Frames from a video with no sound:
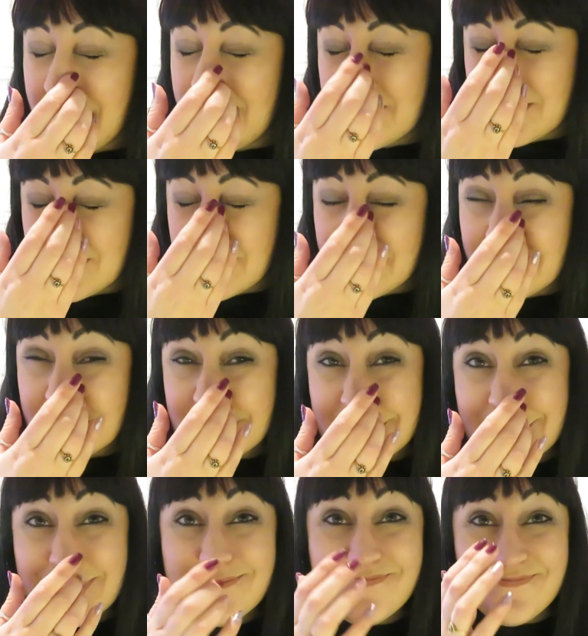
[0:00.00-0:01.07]
garden
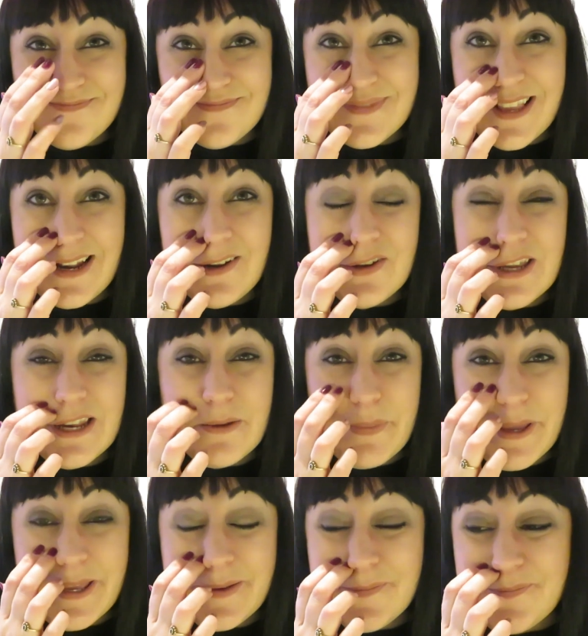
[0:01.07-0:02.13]
because they're looking a
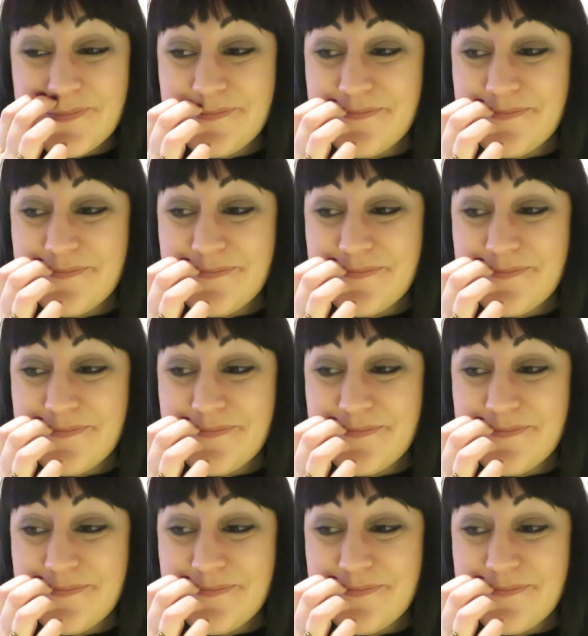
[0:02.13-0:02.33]
bit